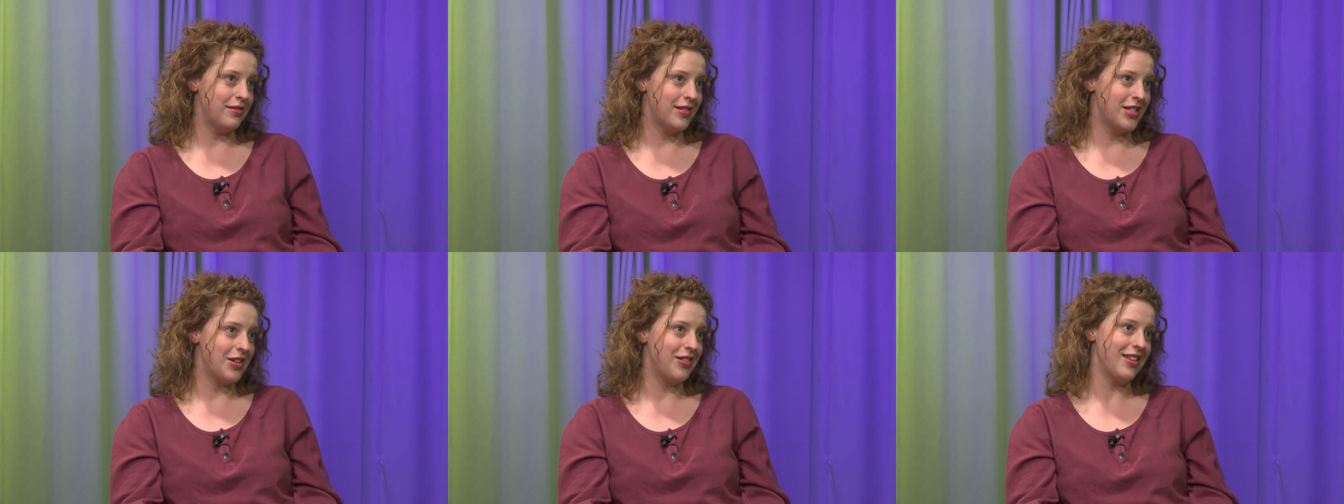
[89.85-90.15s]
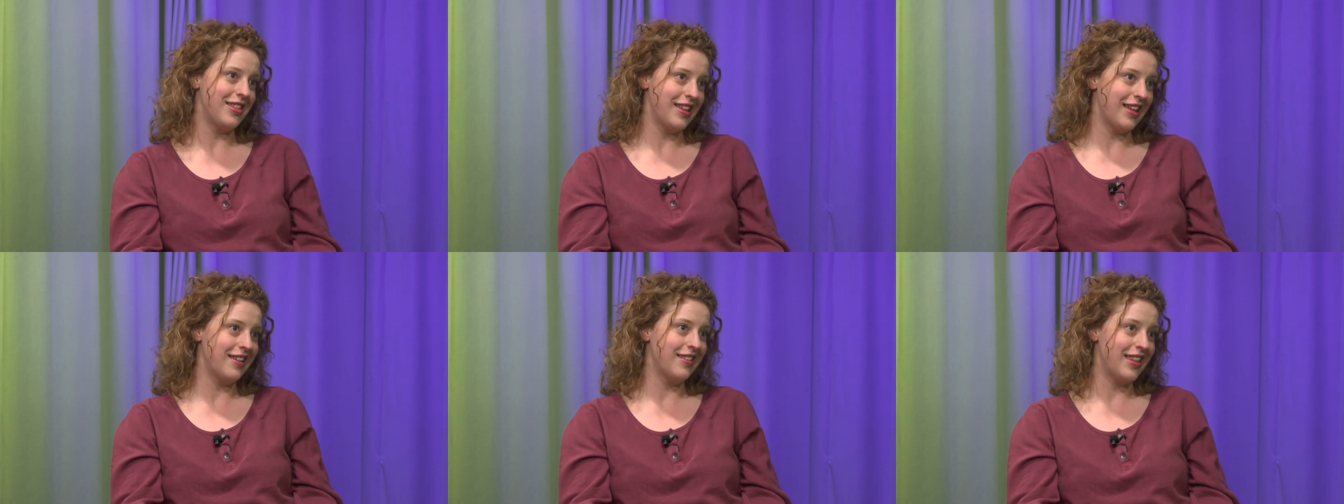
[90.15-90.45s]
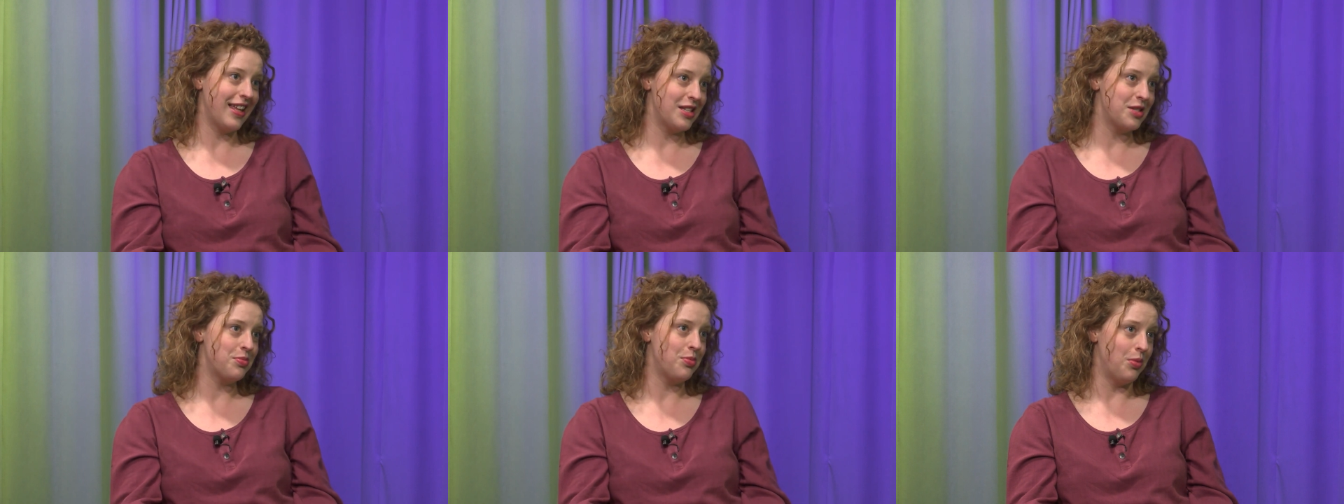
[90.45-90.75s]
So I think
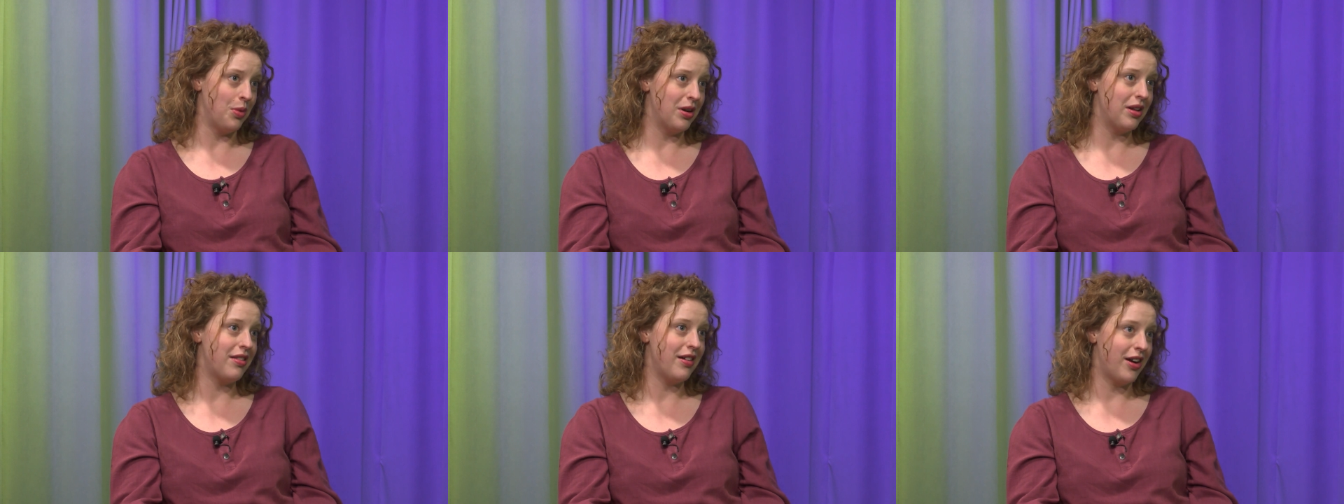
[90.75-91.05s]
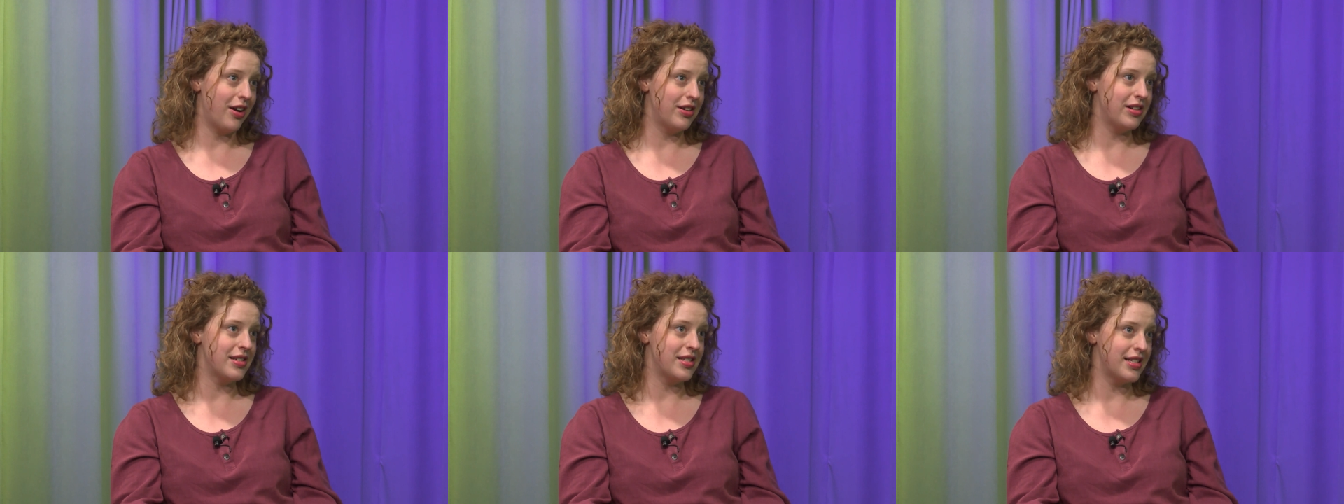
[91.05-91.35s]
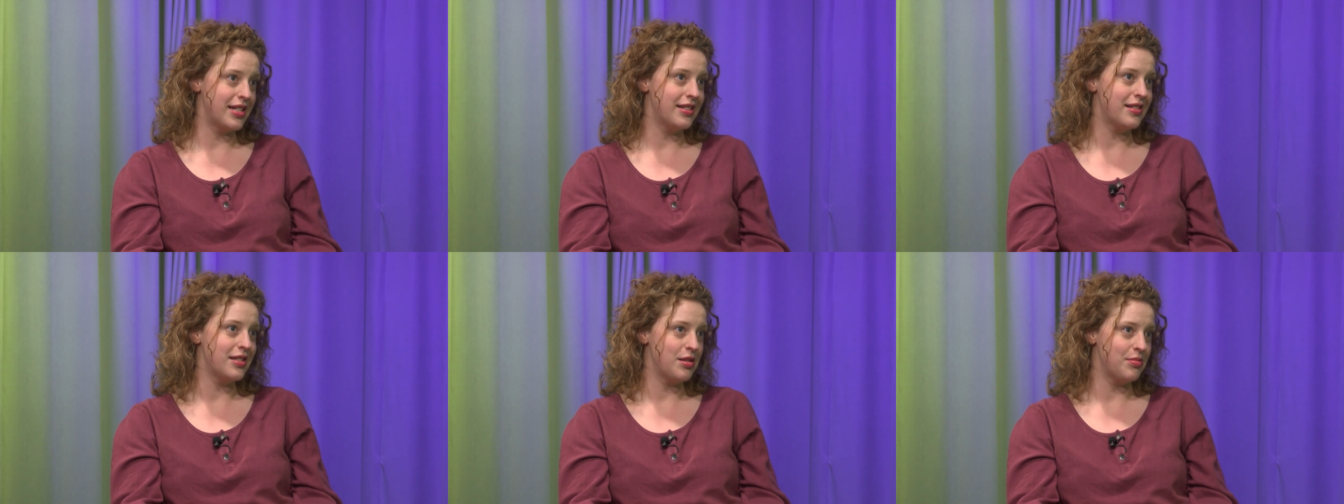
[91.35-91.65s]
that's one of the hardest
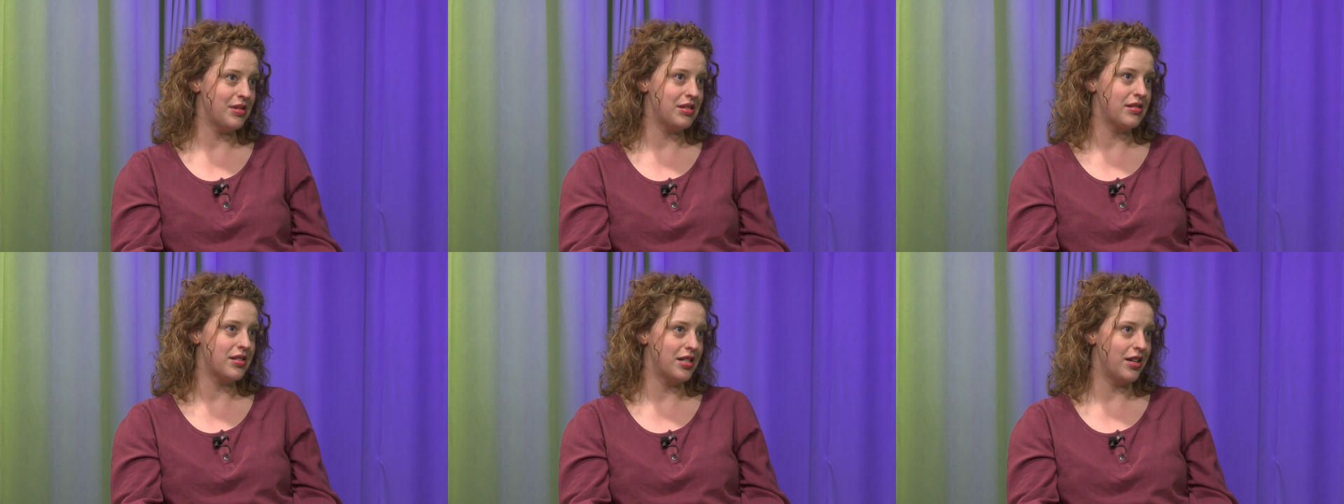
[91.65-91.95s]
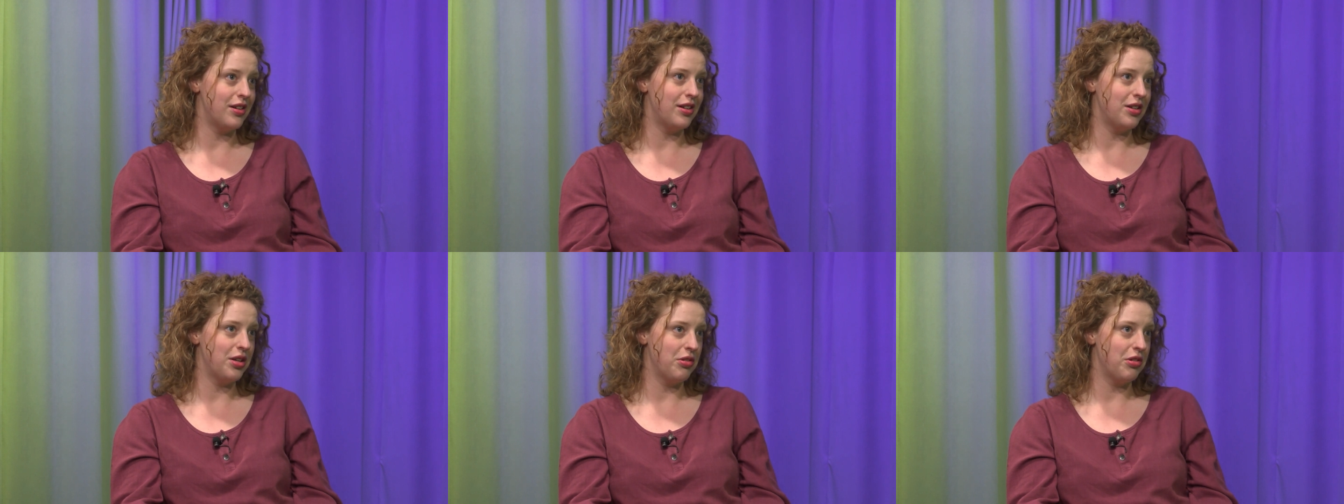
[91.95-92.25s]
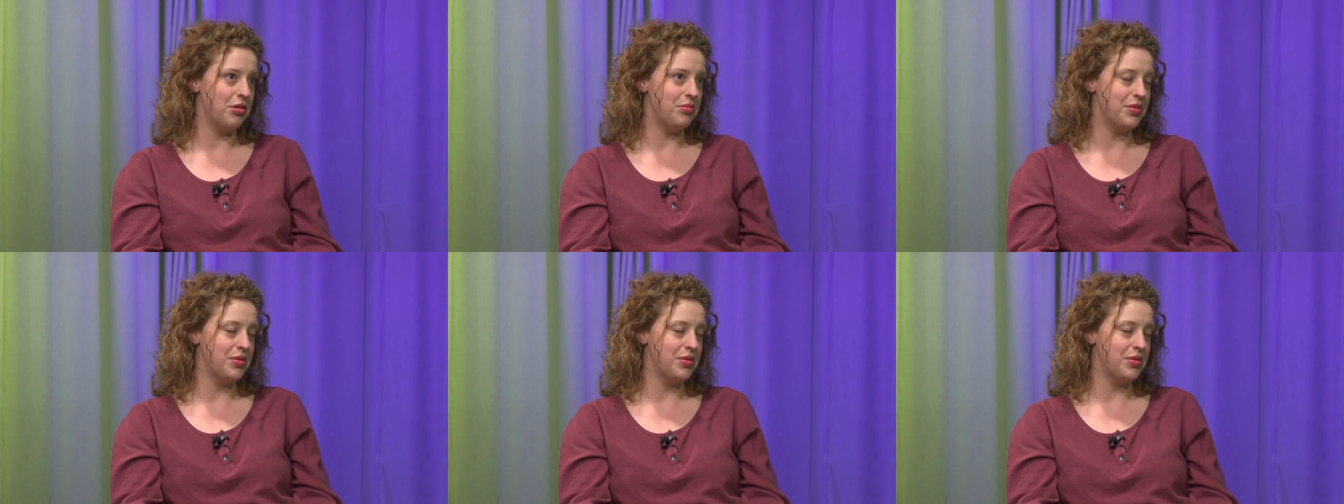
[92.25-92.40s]
things about starting your own